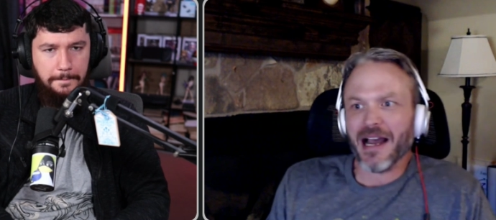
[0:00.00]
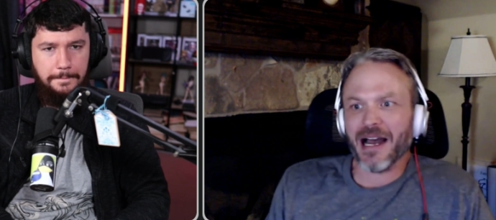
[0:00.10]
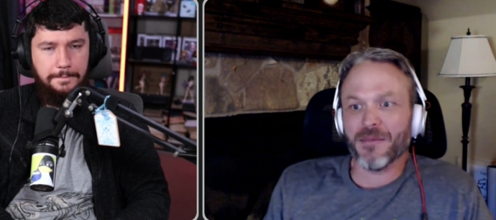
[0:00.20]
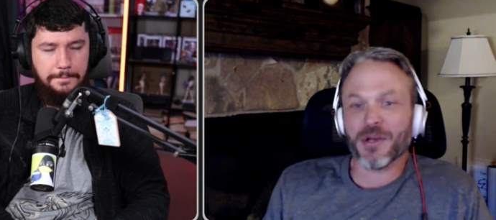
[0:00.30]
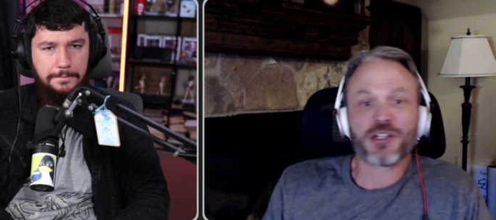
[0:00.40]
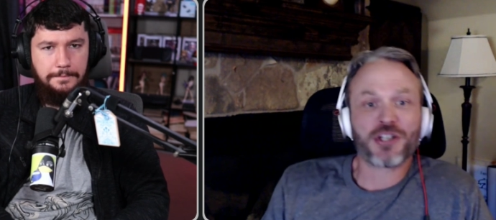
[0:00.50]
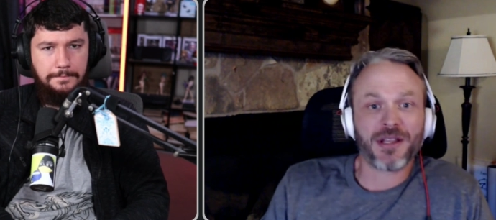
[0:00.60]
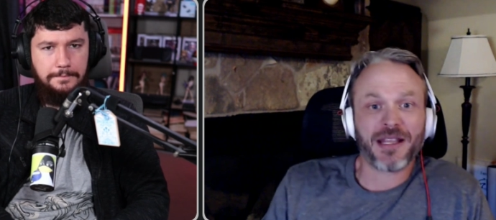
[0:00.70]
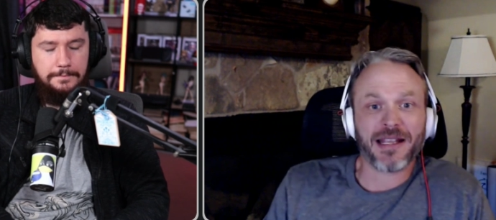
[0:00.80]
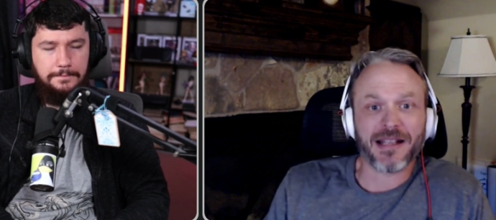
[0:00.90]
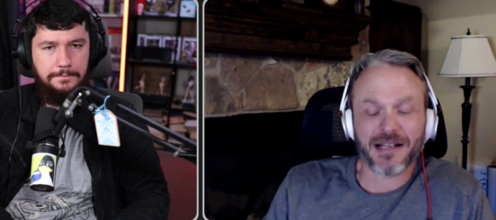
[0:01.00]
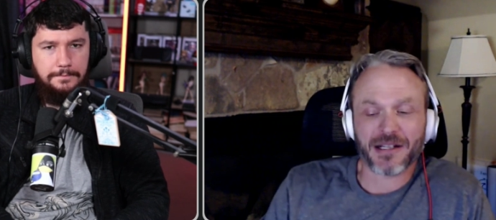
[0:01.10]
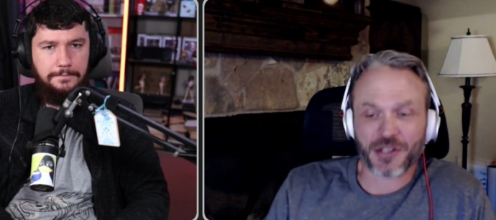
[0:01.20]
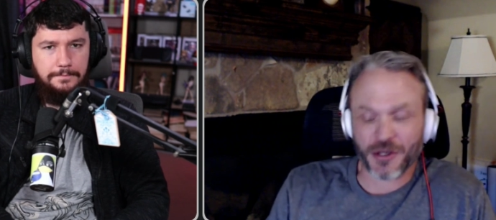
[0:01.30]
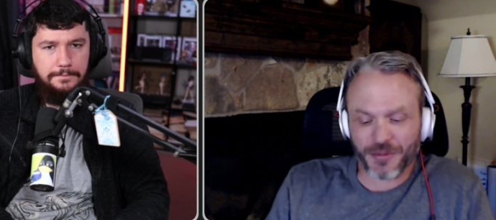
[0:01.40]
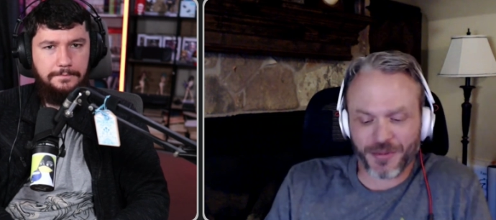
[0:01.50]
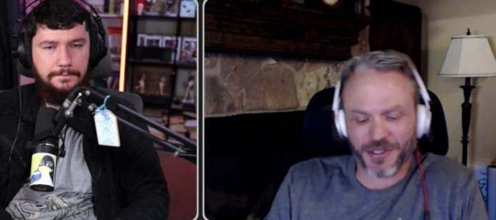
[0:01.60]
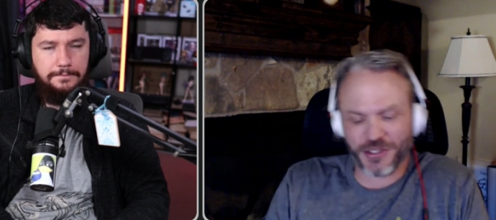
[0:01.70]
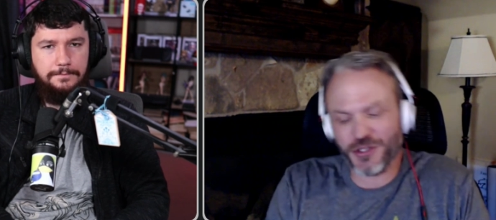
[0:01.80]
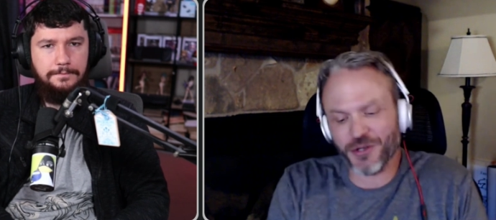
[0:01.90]
Speaker 1: Hmm. Um, should the so
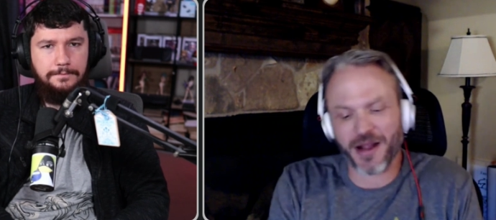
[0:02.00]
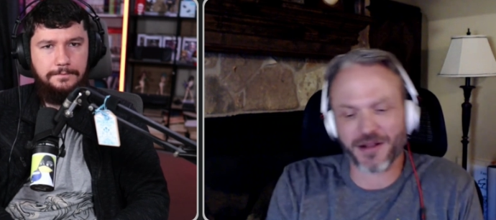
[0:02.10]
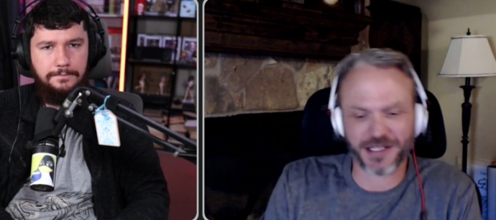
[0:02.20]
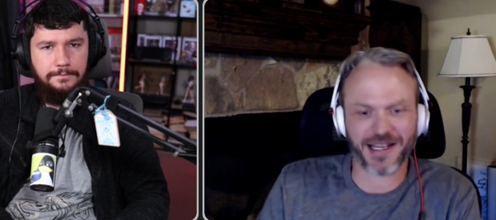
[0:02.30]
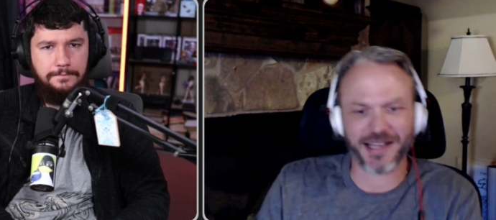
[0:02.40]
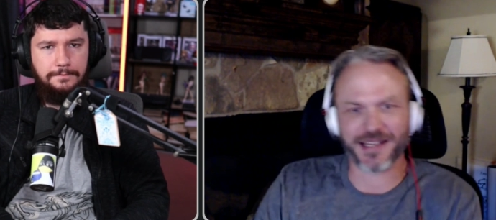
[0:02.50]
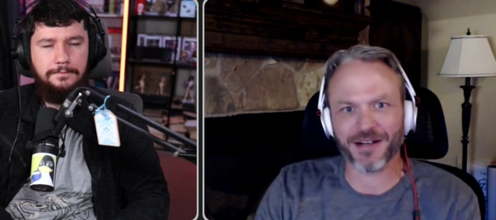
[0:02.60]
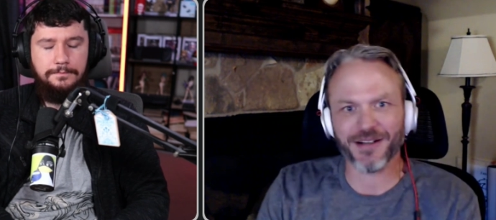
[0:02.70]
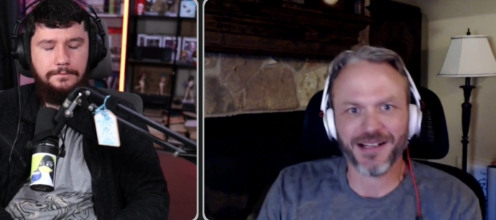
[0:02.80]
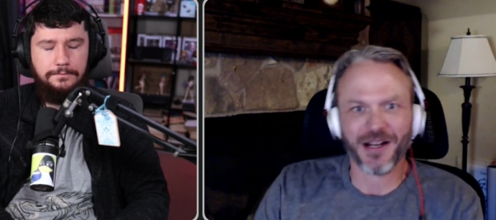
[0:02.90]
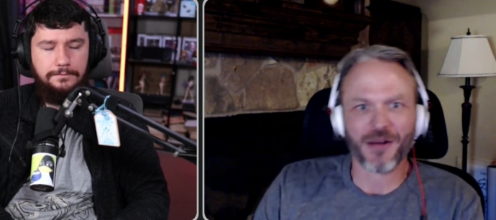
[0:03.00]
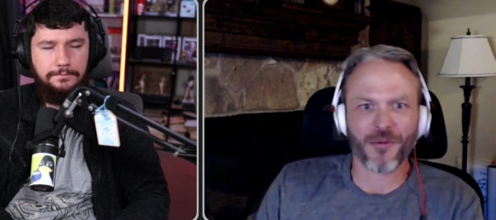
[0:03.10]
there's two routes to take here.